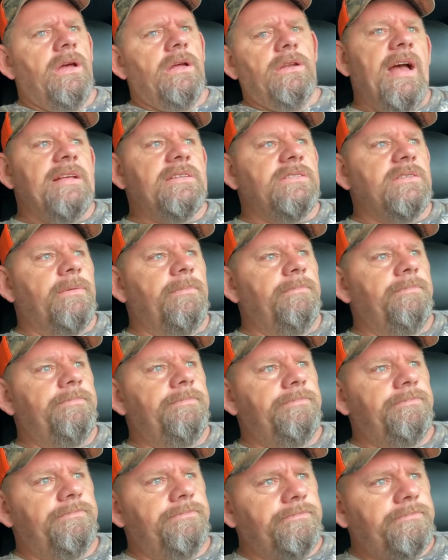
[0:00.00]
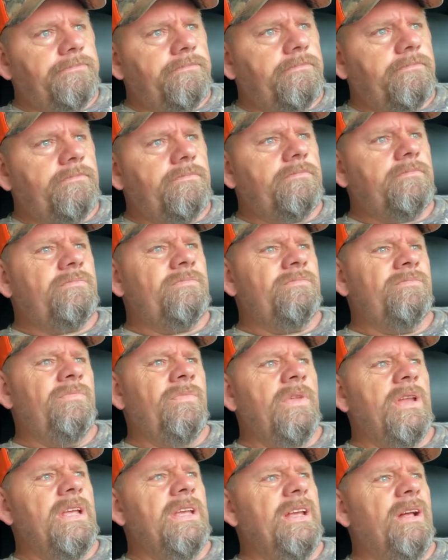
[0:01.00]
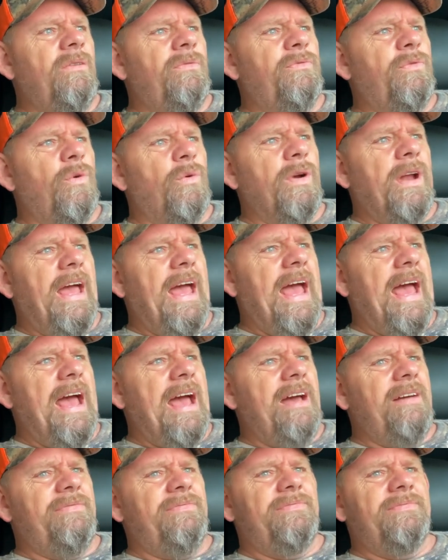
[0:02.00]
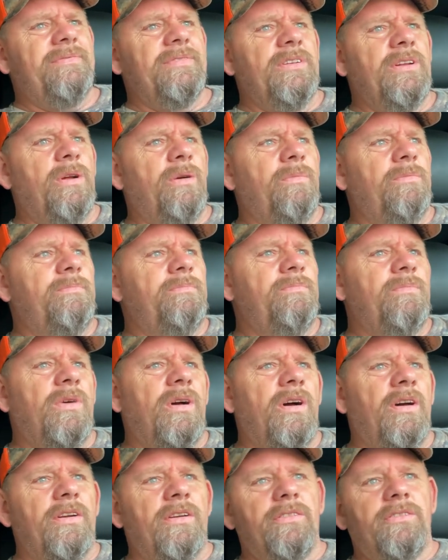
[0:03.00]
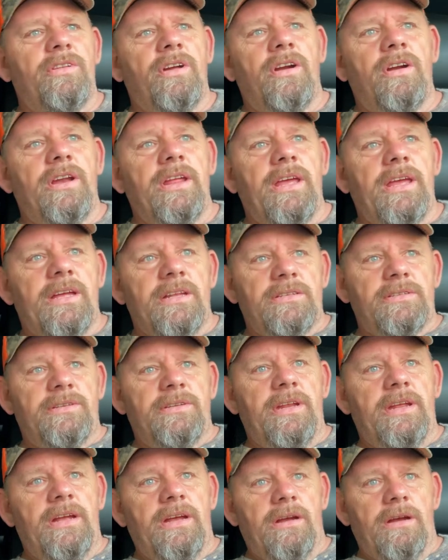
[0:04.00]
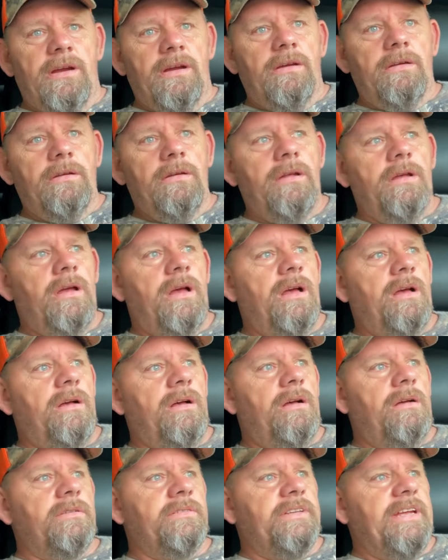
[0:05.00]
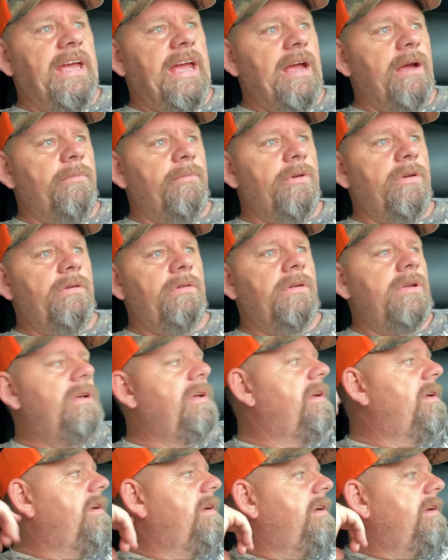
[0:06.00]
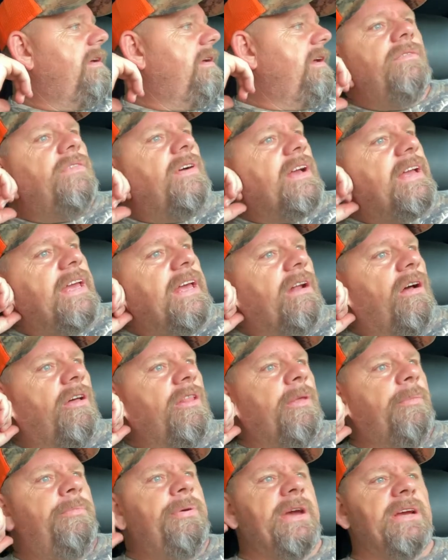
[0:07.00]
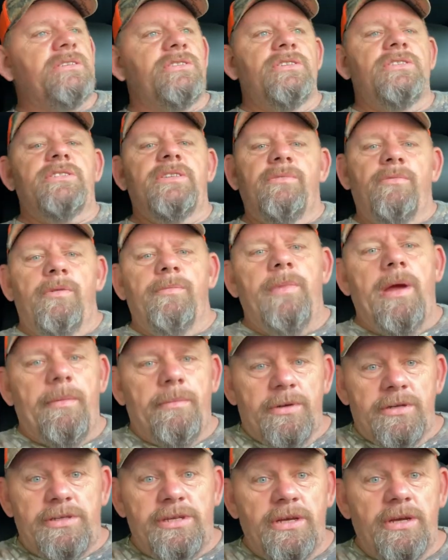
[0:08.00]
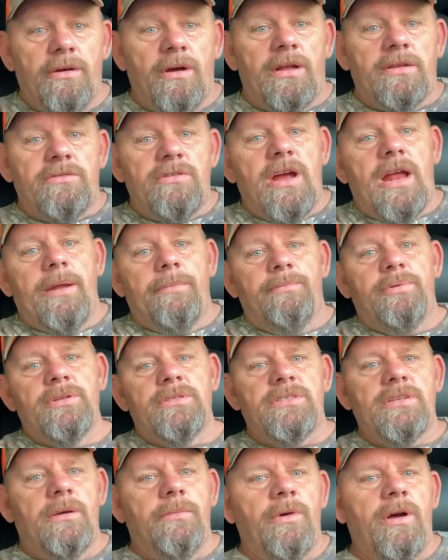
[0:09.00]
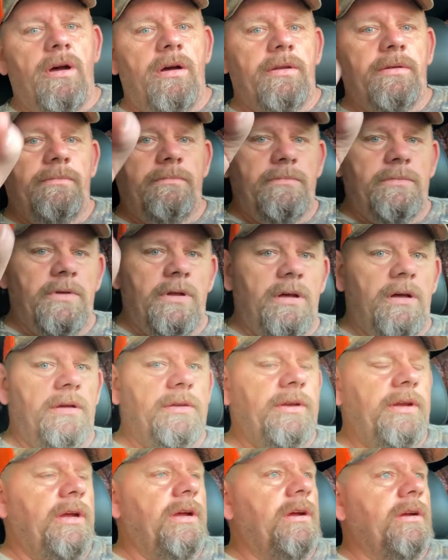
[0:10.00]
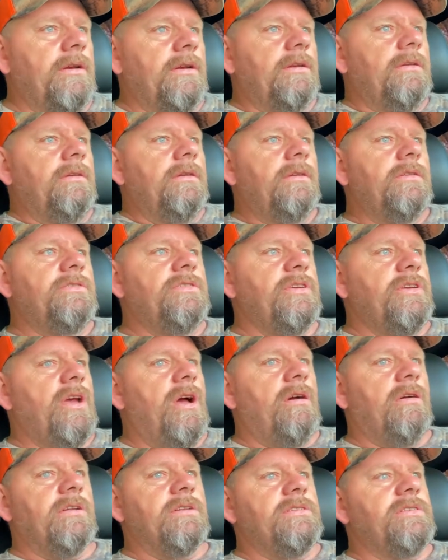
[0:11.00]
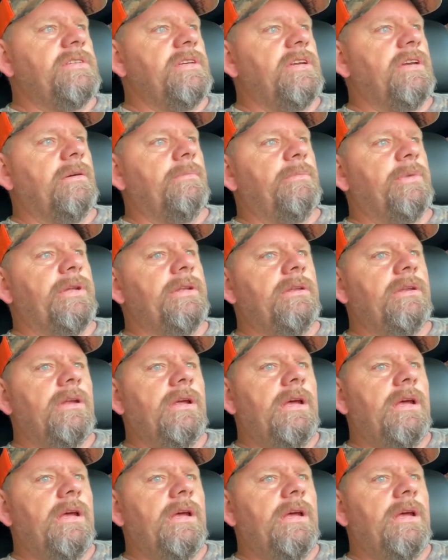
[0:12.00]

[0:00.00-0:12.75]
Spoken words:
got some 4.5 130-inch deer on camera. If I get on the pictures and remember to, I'll try to put some on here and so y'all can see them. But